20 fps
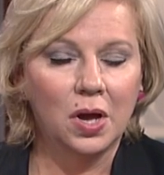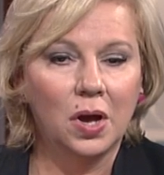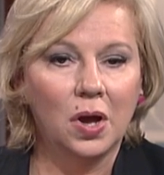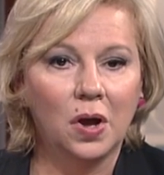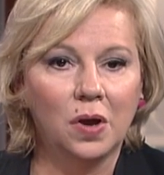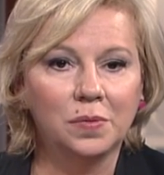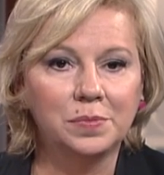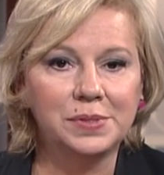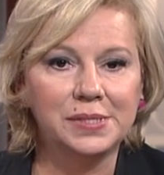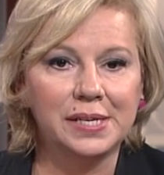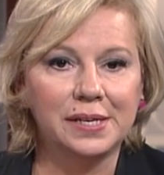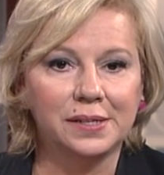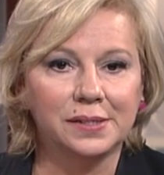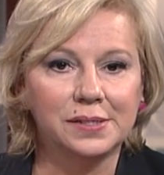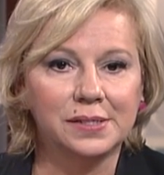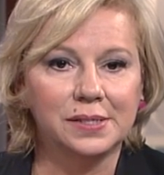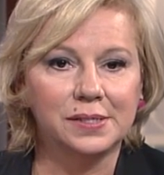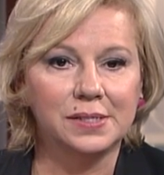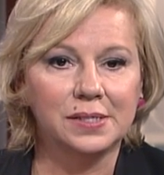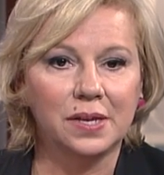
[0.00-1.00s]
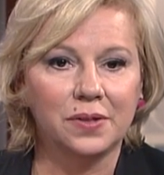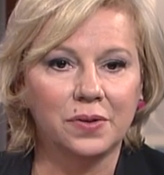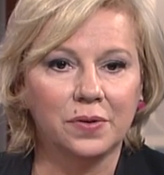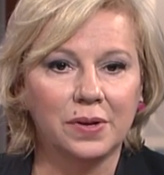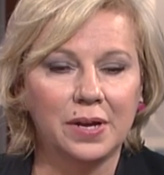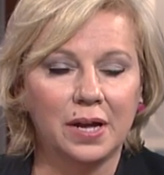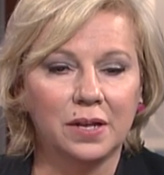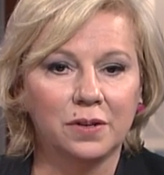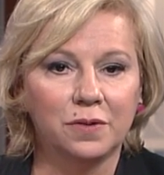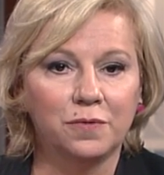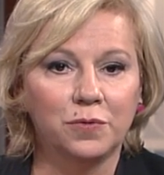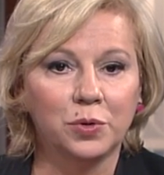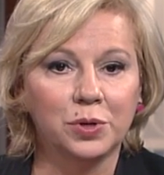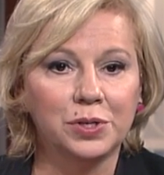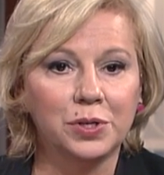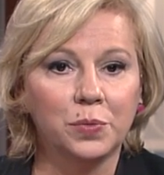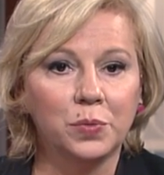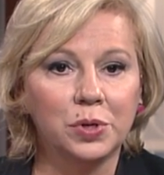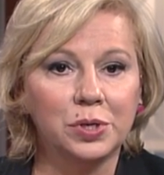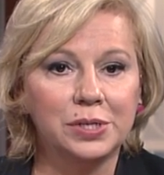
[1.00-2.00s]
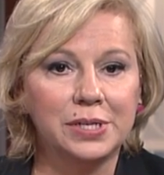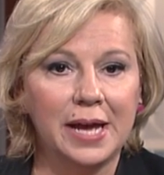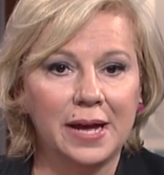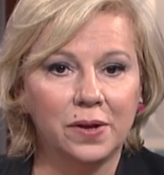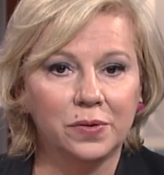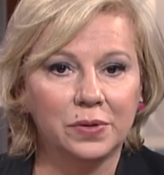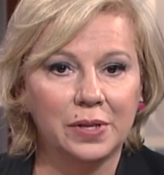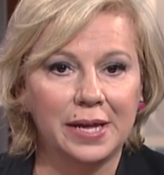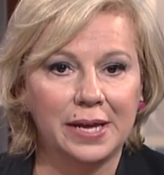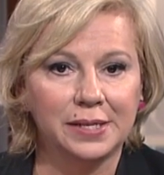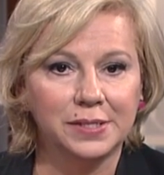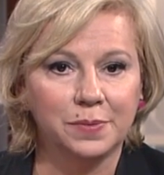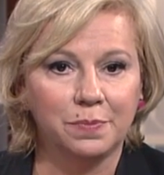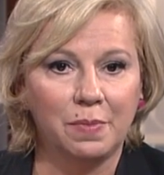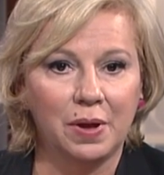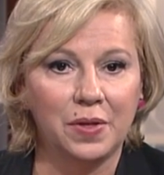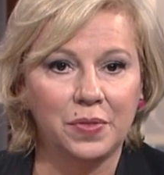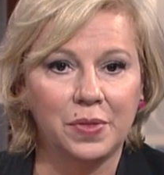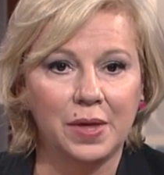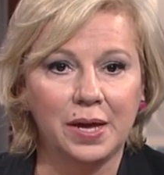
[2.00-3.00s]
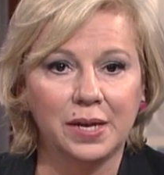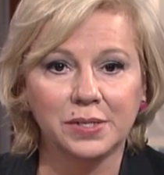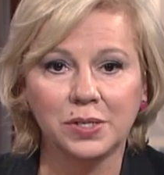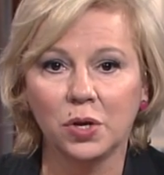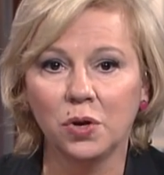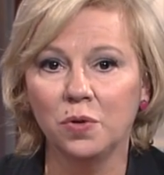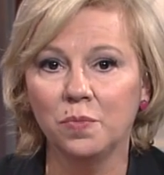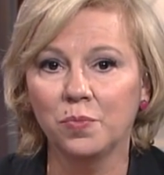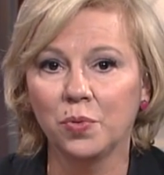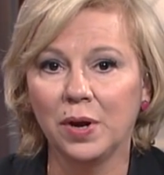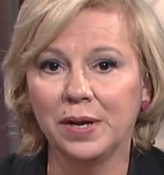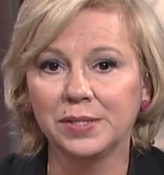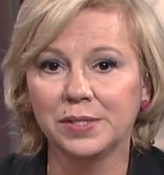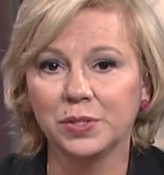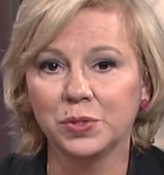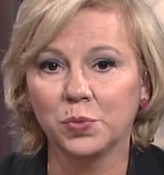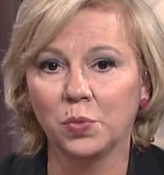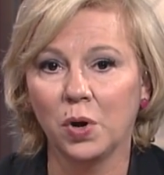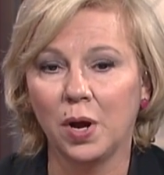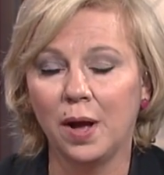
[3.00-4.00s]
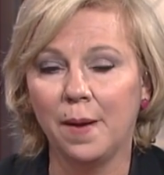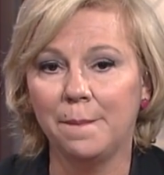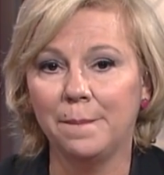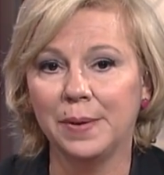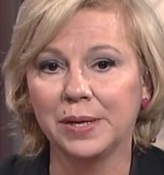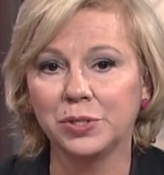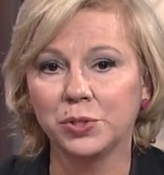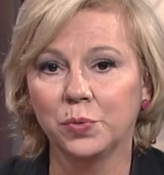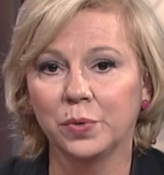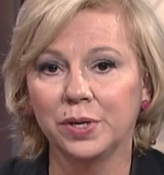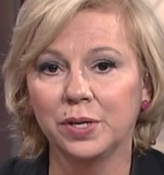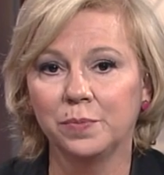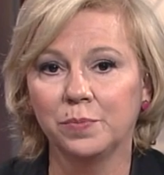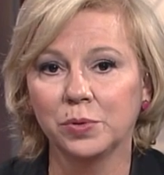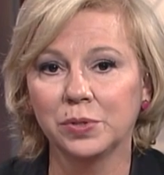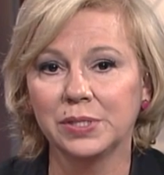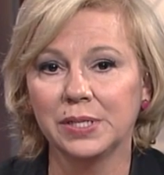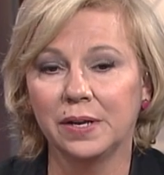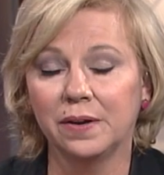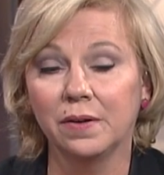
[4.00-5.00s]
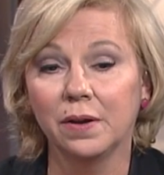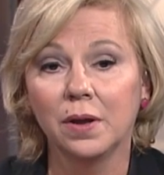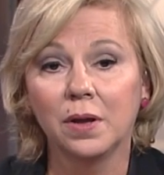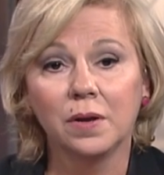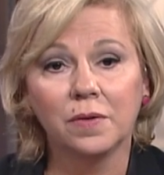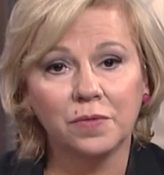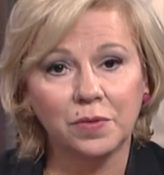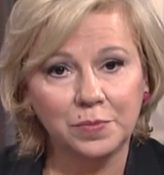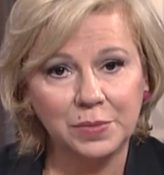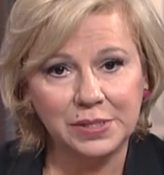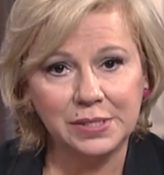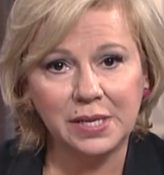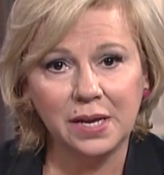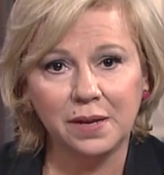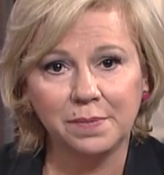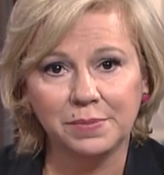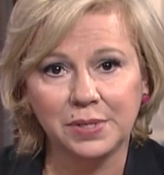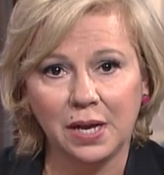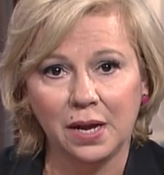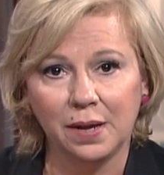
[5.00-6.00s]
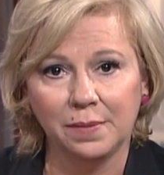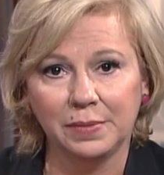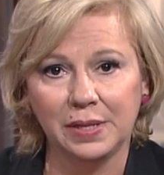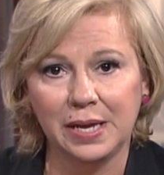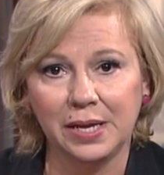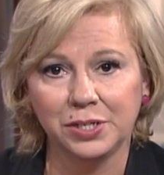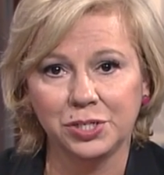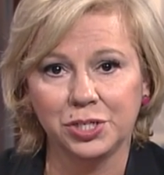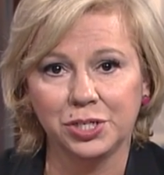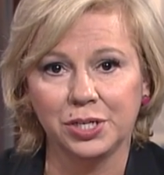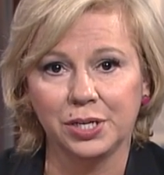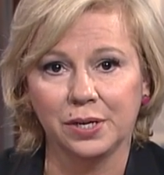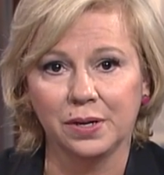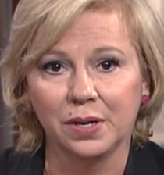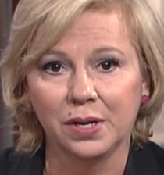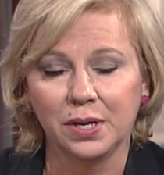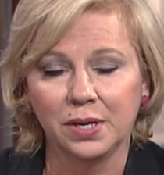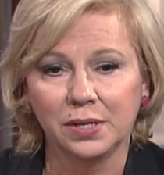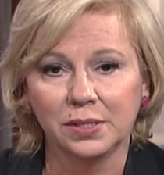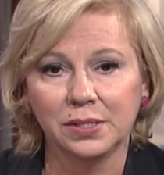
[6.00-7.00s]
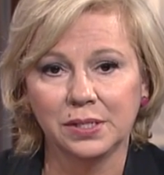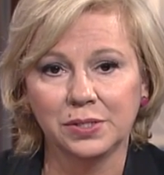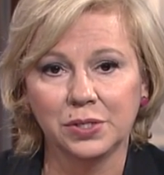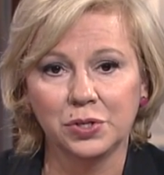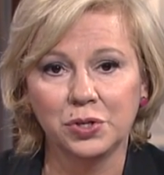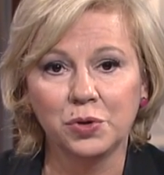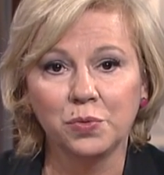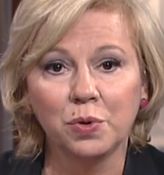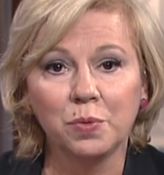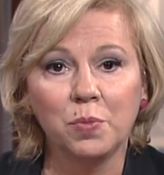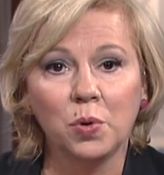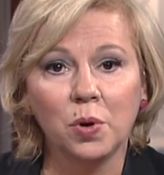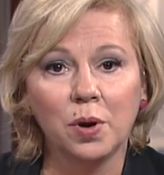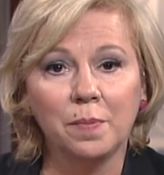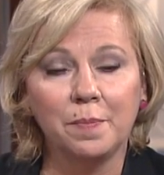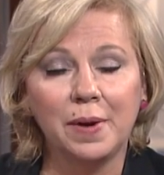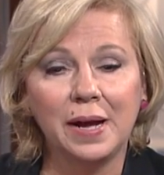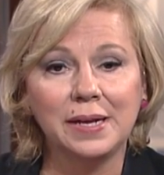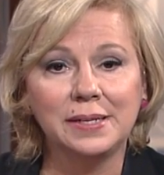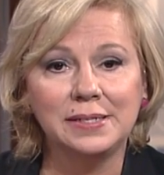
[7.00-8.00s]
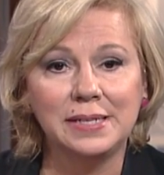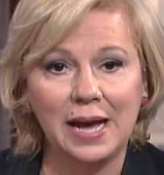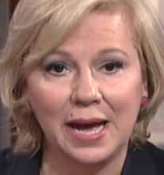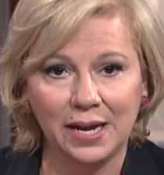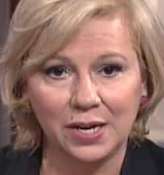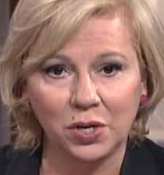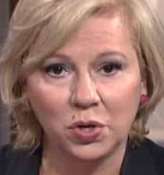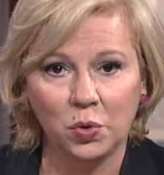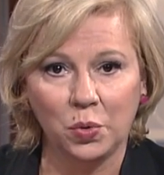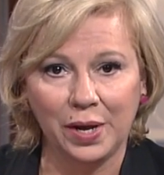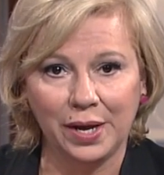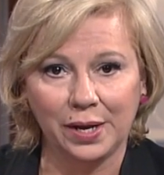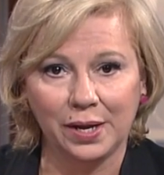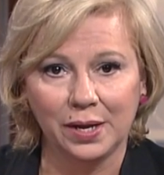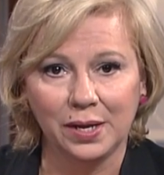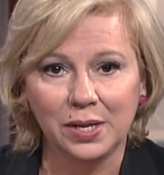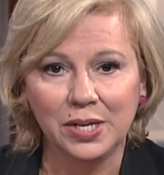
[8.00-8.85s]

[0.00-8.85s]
Home sales in Southern California were down last month as home prices were up by 20% from the same time last year, says a new report by DataQuick.